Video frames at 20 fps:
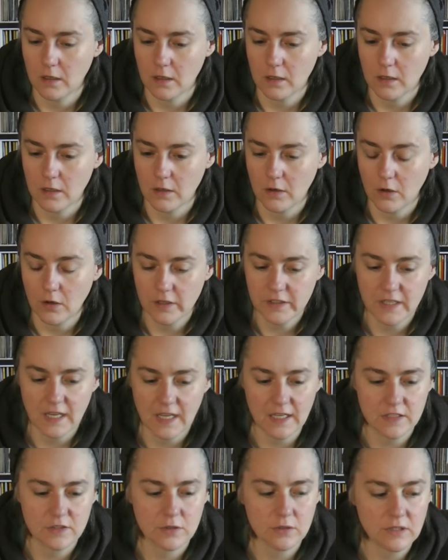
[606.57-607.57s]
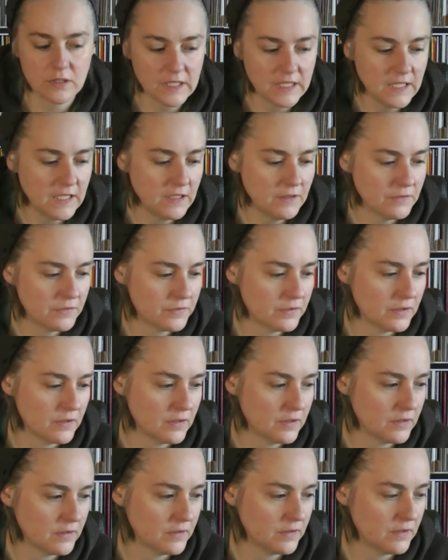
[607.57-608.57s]
Hot had to leave
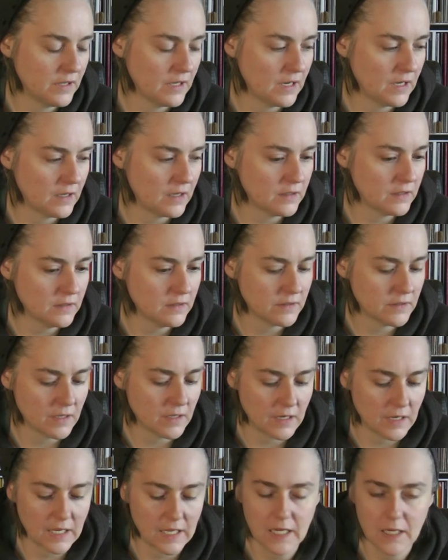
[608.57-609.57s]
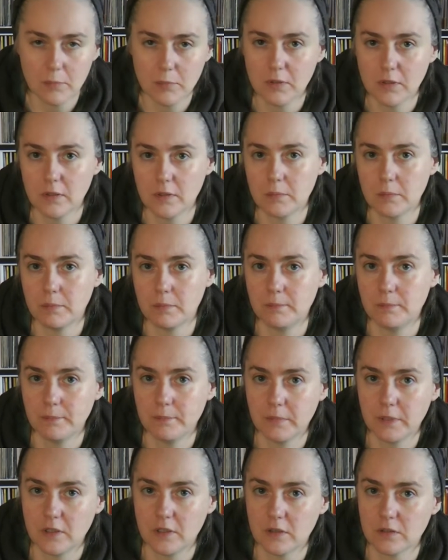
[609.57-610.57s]
their label
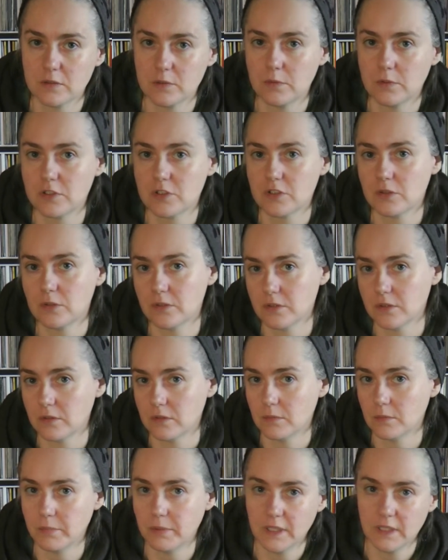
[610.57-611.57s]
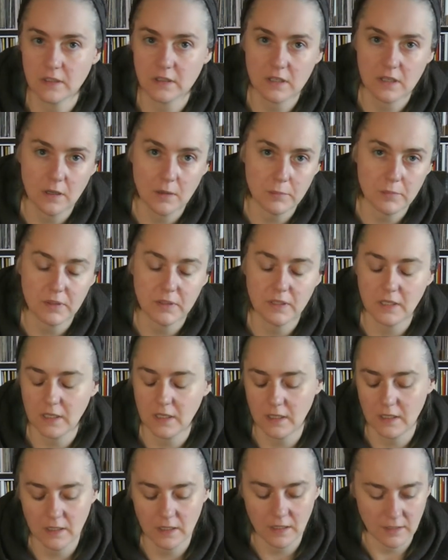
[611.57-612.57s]
because it was sort of a bigger
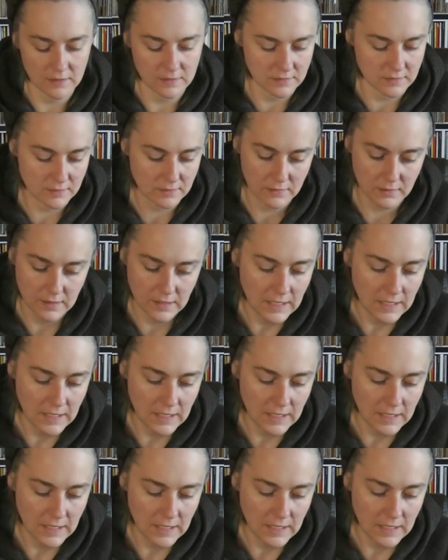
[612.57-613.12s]
company, and